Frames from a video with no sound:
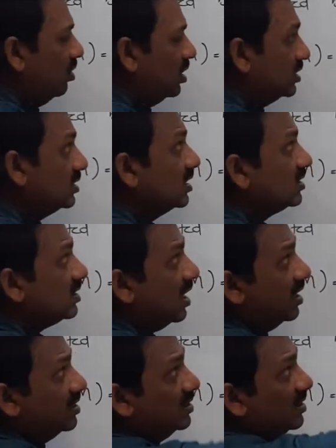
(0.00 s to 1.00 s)
is the
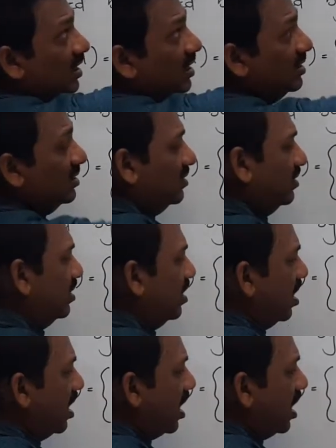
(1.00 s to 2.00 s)
start state,
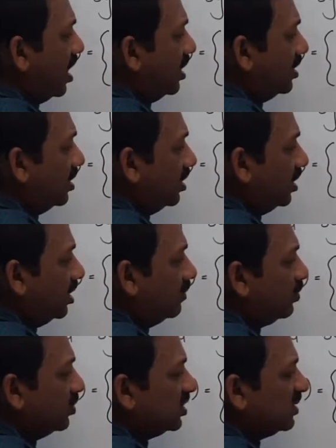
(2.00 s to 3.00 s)
and
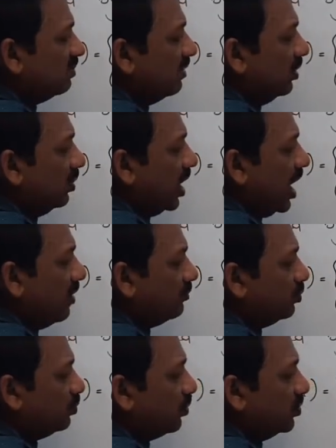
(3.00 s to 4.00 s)
input symbol you
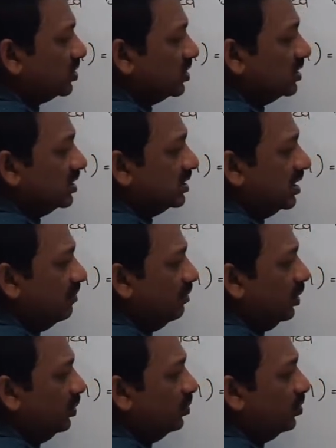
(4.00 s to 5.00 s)
have to process is
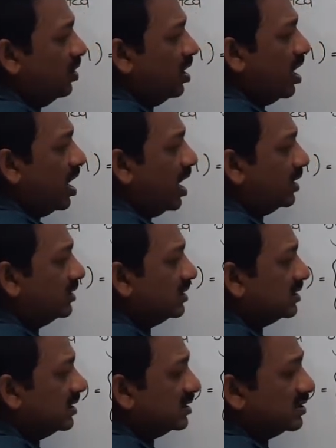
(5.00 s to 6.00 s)
W, and
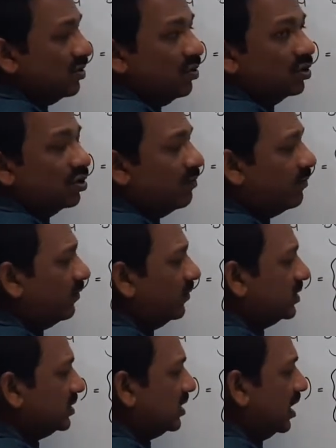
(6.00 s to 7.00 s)
this is on top of
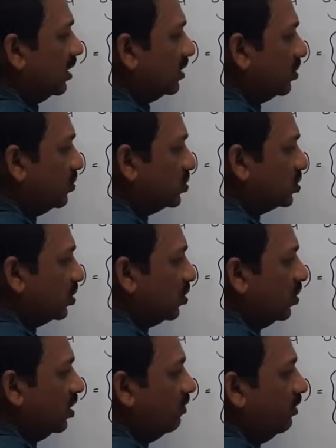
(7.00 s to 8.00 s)
the stack
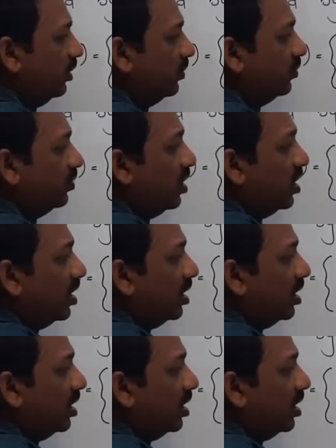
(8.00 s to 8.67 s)
Q0 W.